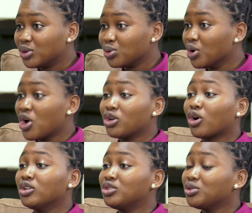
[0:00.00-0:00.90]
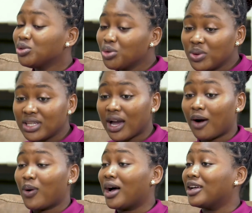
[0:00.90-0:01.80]
is to continue doing
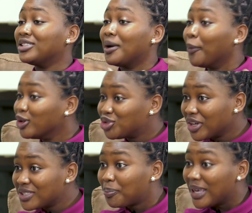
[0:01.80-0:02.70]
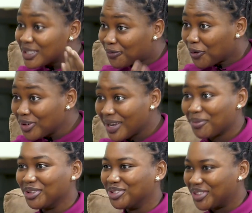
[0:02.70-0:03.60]
our demonstration, peaceful
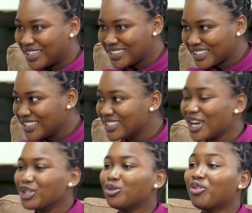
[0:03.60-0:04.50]
demonstrations, demonstrations, to